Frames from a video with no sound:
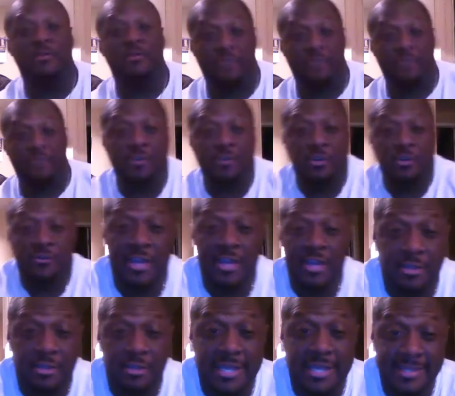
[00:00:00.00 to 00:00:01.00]
I run around
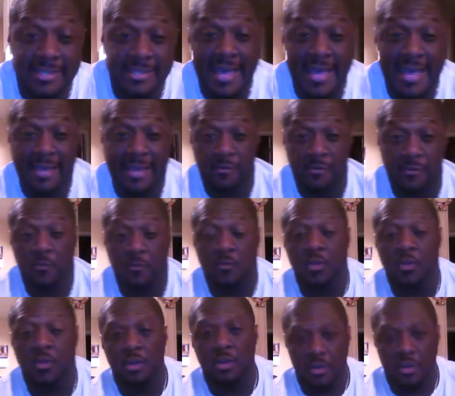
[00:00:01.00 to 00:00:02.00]
like that,
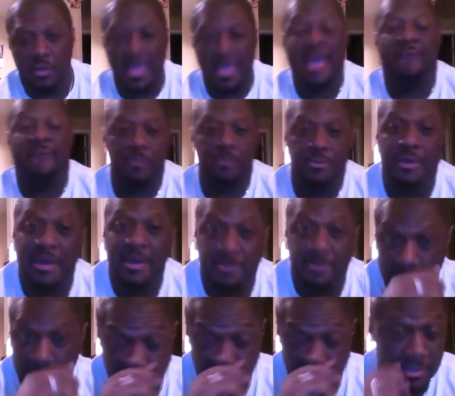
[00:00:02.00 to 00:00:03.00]
have a problem
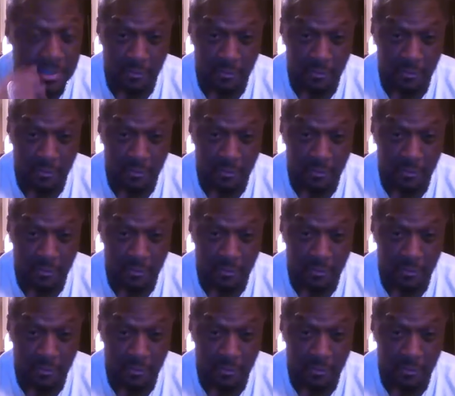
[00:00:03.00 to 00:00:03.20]
with me.